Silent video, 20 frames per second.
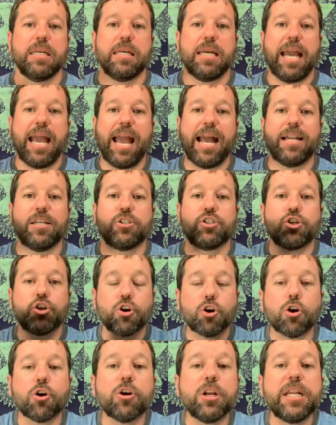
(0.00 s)
and
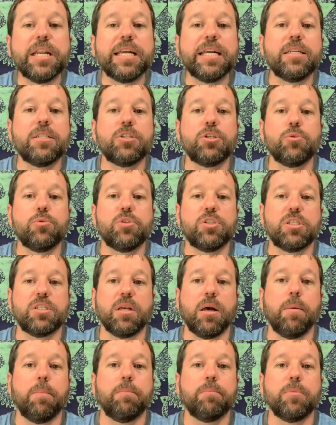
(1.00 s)
turn it into
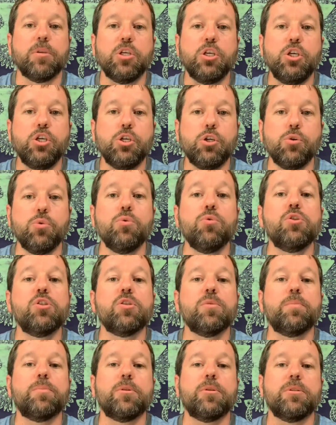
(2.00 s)
some
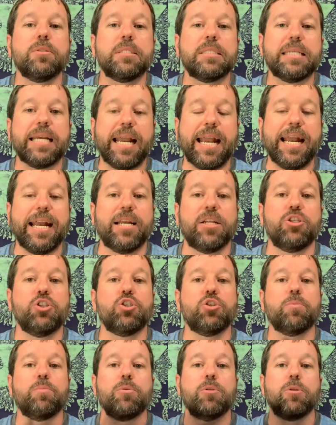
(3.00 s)
usable,
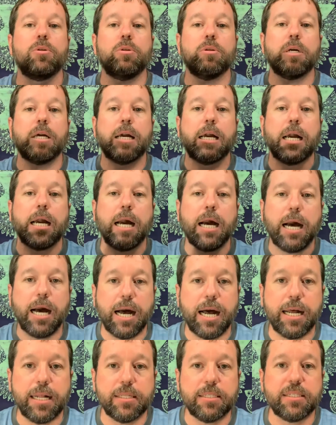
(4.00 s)
tangible
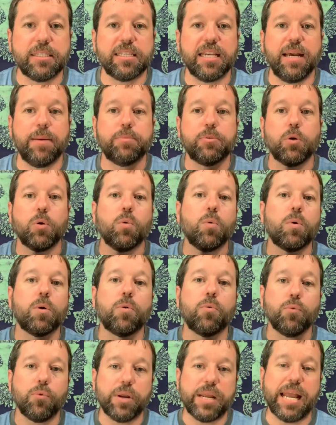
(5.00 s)
concept or
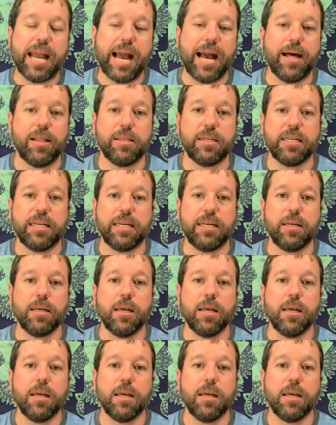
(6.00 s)
reality.